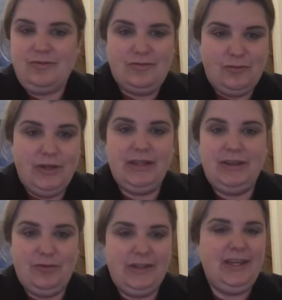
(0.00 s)

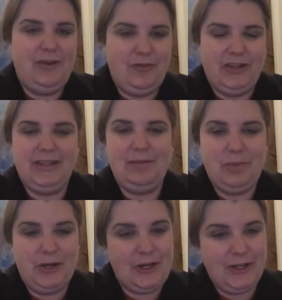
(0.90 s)
really, really, really
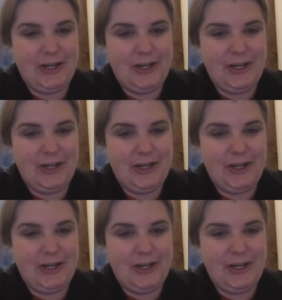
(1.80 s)
put a hurt